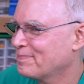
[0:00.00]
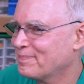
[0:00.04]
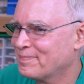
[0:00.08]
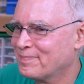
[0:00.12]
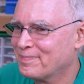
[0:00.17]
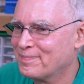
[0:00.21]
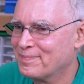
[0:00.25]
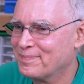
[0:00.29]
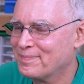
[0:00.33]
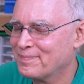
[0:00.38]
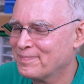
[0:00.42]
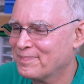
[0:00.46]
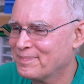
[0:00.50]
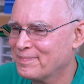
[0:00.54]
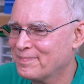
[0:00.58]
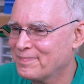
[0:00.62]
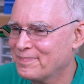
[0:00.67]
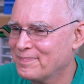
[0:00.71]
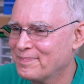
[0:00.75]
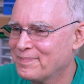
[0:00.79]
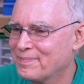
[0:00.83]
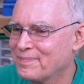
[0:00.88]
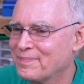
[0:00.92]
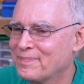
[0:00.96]

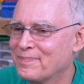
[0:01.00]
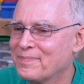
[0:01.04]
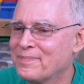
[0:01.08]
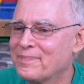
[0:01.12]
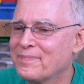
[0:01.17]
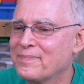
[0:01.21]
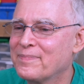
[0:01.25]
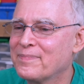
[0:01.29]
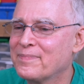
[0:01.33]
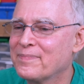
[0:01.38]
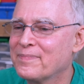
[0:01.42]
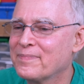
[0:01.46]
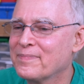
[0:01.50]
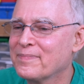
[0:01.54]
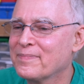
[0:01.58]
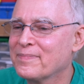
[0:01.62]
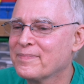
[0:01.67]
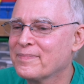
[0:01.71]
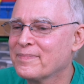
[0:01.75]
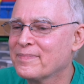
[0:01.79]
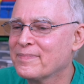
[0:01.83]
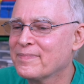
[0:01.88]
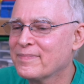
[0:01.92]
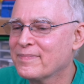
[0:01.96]

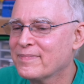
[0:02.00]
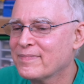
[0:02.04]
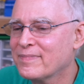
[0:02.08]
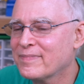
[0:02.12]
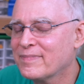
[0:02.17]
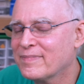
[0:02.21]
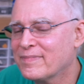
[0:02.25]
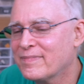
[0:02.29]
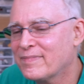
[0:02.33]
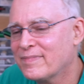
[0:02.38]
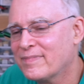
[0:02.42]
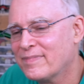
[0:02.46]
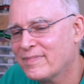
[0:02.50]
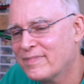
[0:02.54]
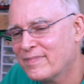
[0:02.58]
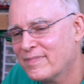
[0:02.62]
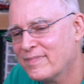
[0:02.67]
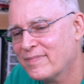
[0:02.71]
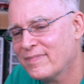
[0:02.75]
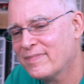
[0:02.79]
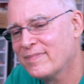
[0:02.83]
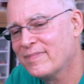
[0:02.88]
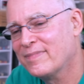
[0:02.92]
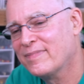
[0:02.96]

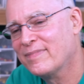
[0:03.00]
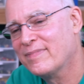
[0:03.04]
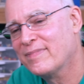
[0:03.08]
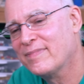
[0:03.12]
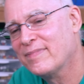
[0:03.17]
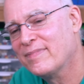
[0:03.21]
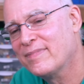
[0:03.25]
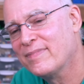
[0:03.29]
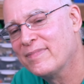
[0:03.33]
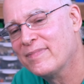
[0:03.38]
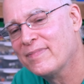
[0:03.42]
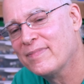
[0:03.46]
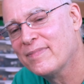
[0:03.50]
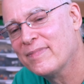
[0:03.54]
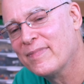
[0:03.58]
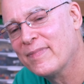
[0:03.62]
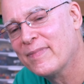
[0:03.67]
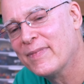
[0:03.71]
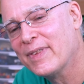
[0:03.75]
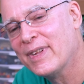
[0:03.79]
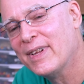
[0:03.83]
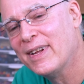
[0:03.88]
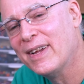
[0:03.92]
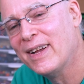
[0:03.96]

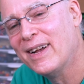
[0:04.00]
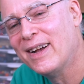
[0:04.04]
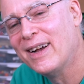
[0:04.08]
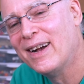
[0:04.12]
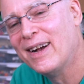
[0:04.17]
[no speech]